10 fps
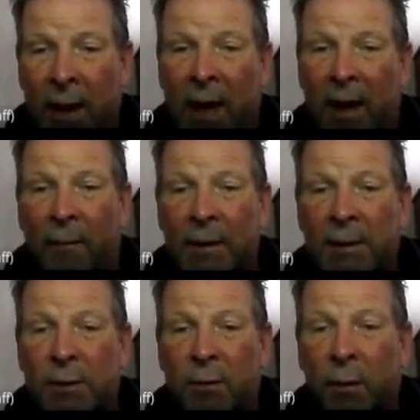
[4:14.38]
And if I
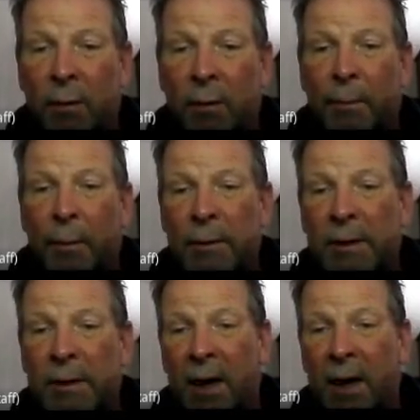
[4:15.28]
square root both
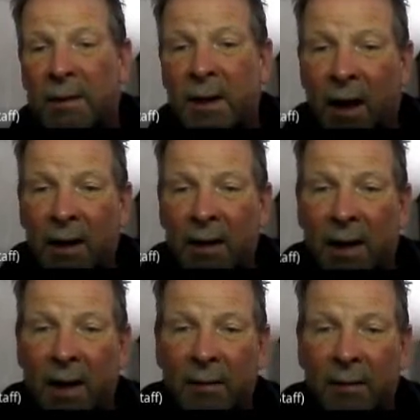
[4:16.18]
sides, I
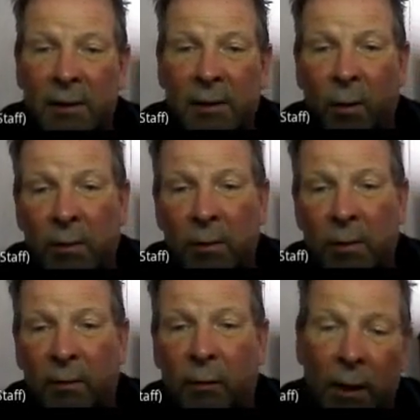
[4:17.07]
get the square root of
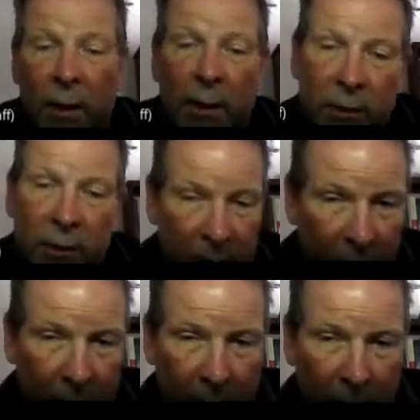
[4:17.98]
20, which is 2
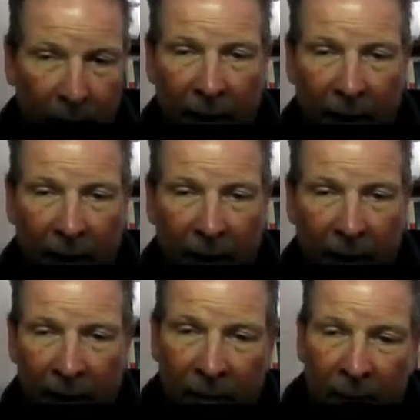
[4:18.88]
root 5.
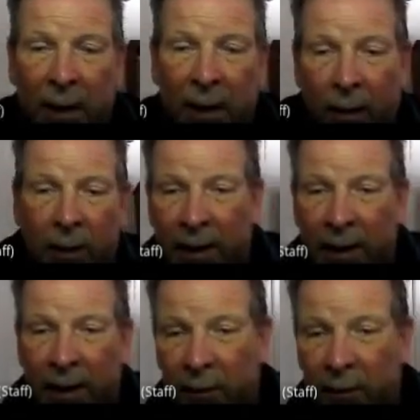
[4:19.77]
My
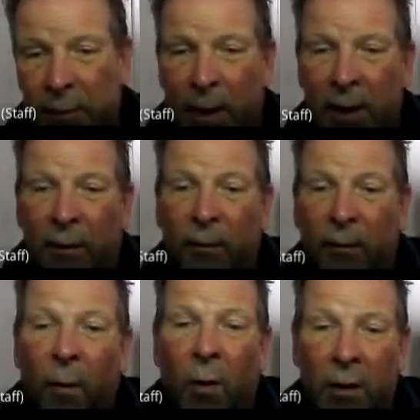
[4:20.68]
calculator tells me it's
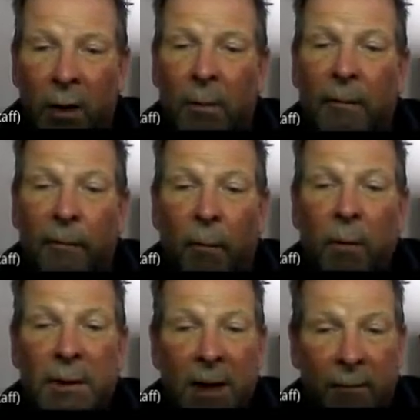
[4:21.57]

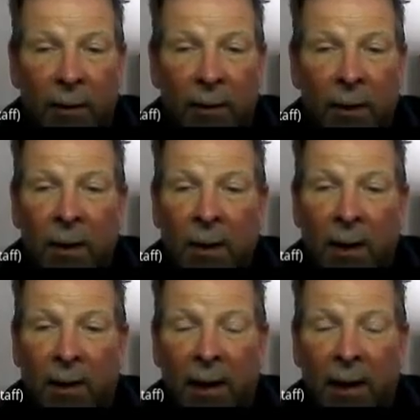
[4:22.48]
4,47.
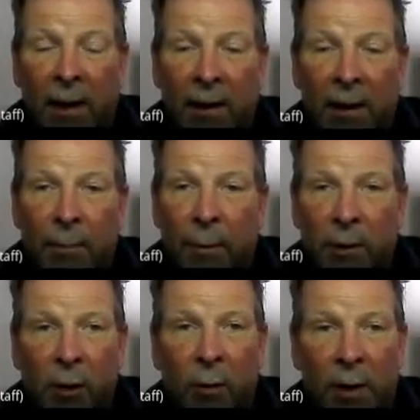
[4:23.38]
And they like you to put
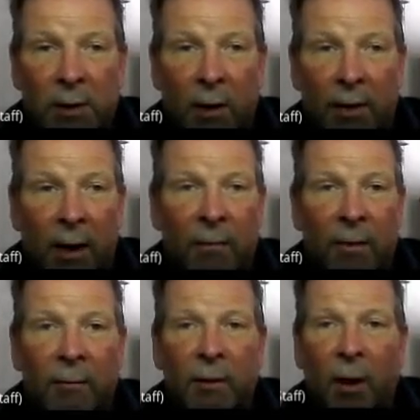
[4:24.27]
units on there.
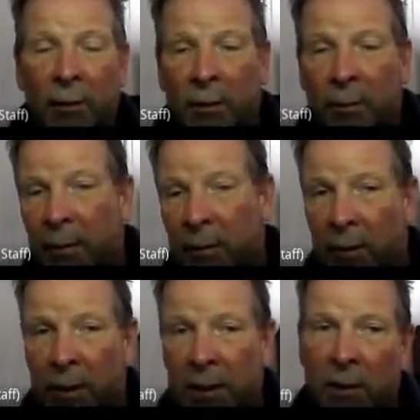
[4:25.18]
They've talked about
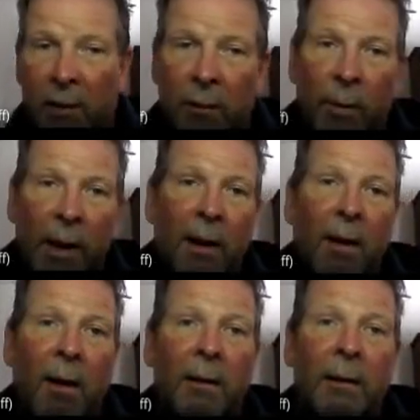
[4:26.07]
units all the way along.